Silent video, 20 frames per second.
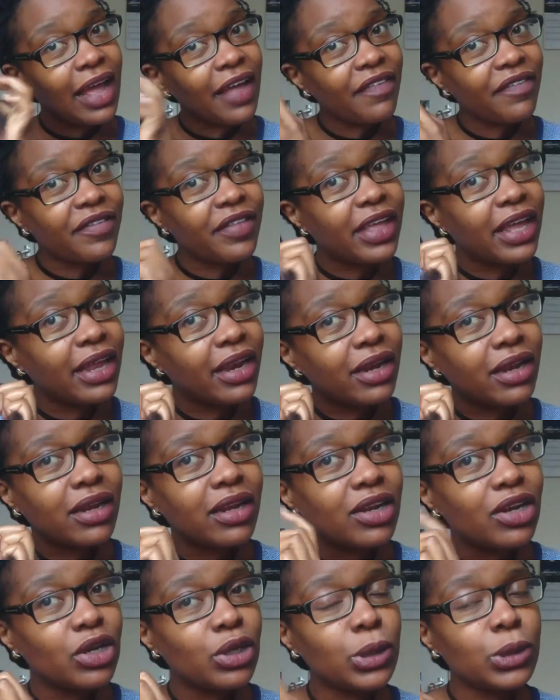and then
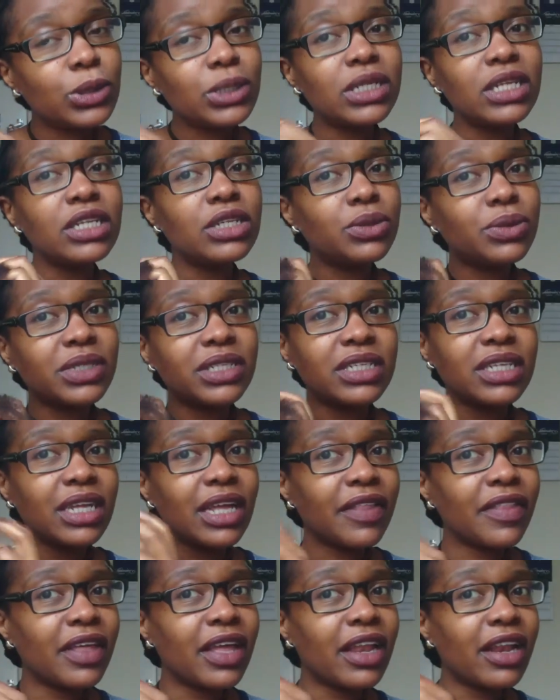loosely
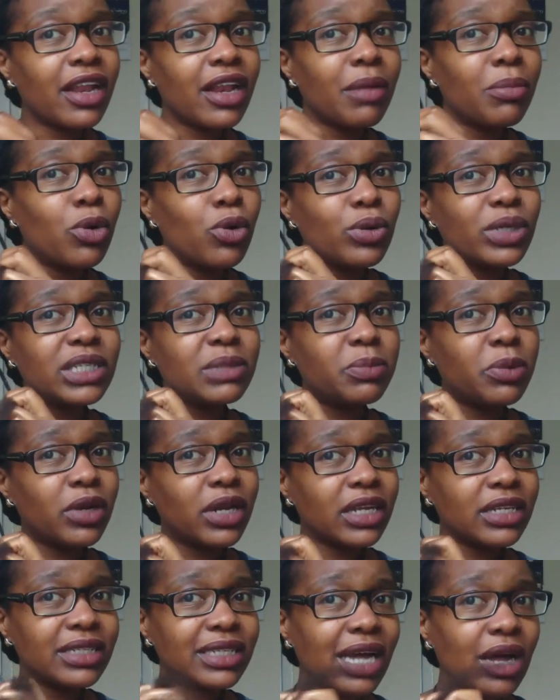twisting at the end. And I'm always
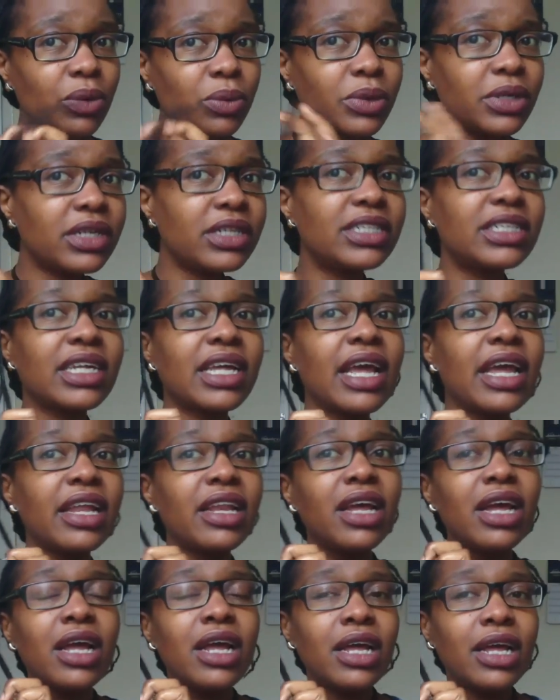pulling downwards
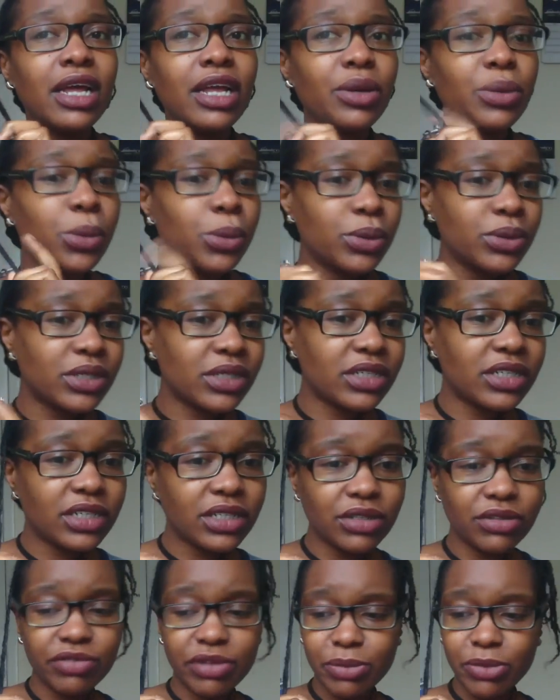again in order
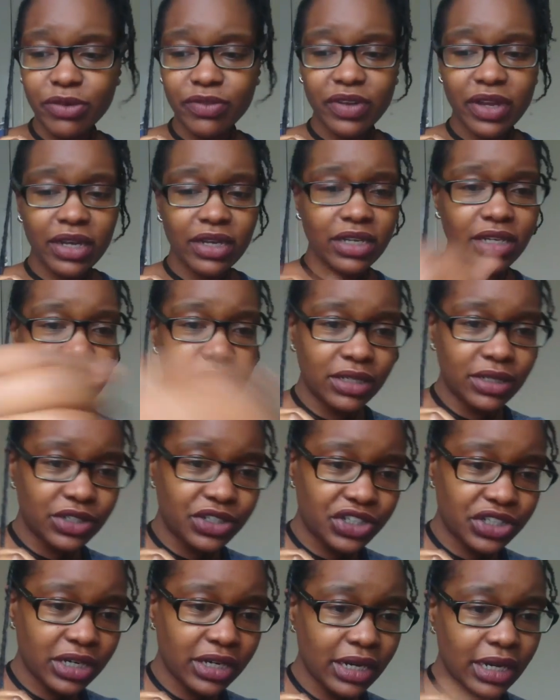to remove any
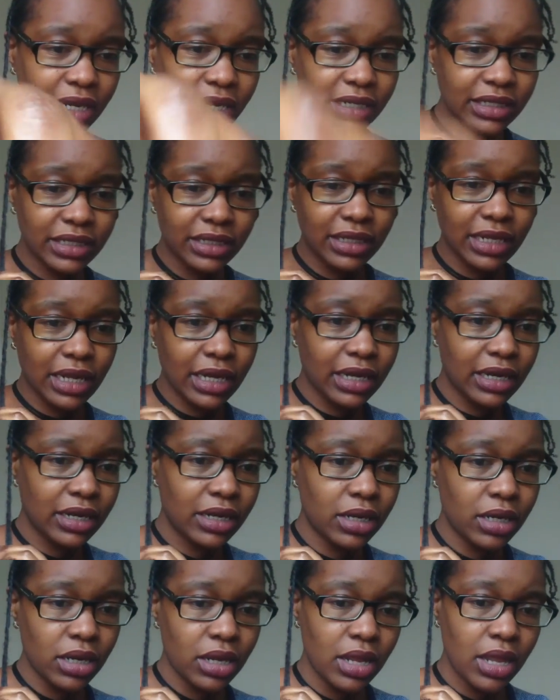shed hairs that
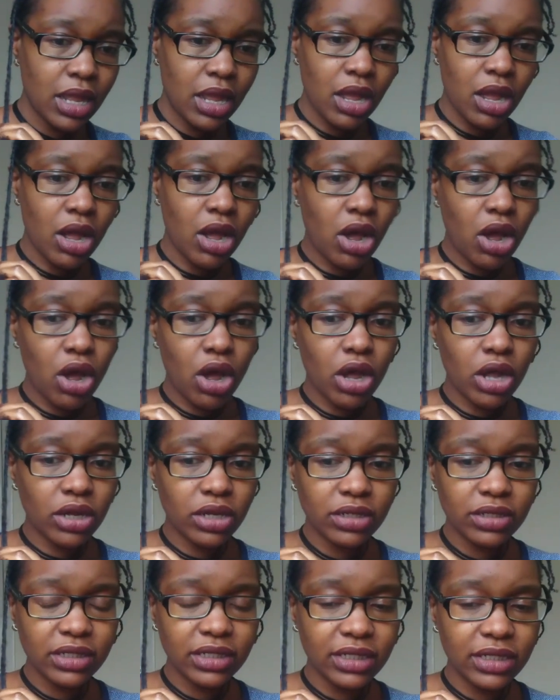
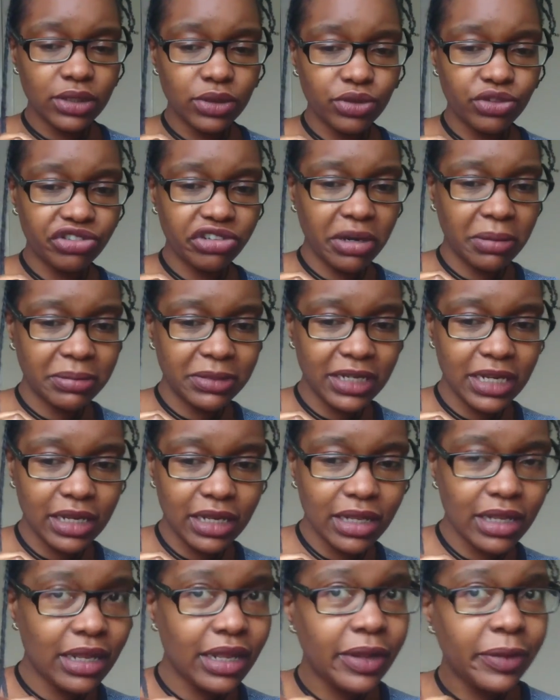are still trapped
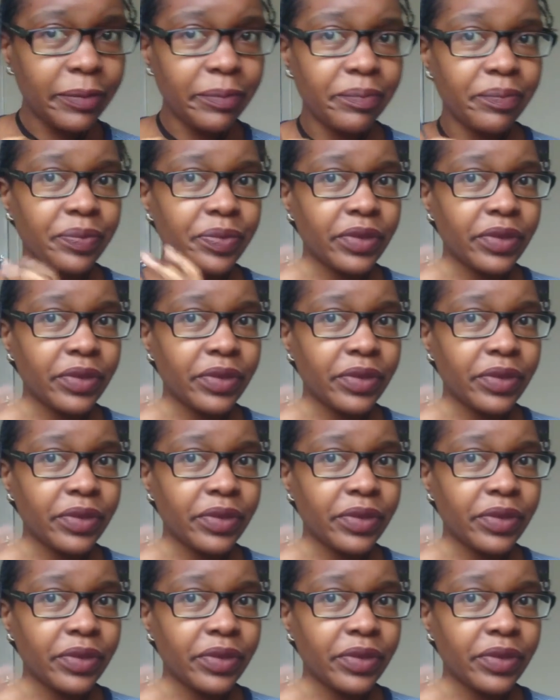in there.